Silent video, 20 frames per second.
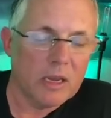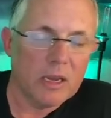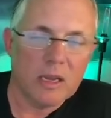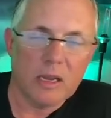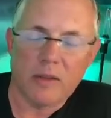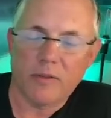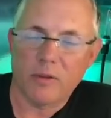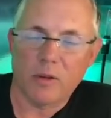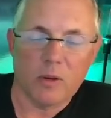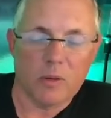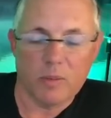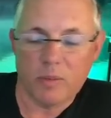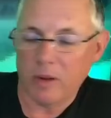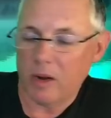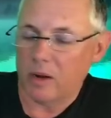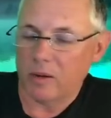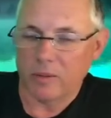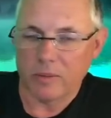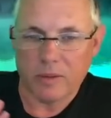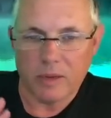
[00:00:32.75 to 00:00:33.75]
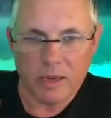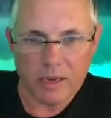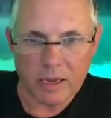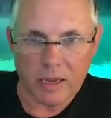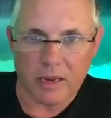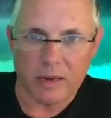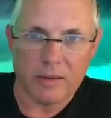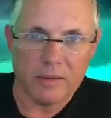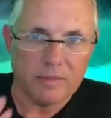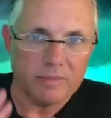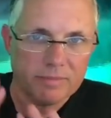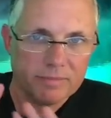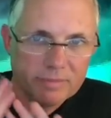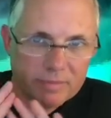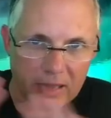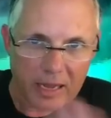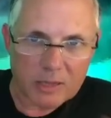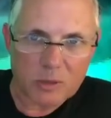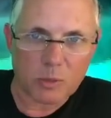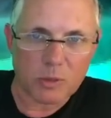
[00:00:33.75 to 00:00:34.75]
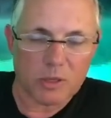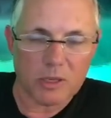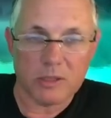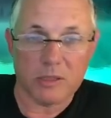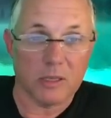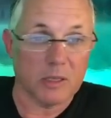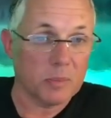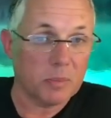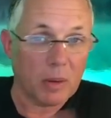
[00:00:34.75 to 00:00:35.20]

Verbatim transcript: If you, you know, again, that's what this is.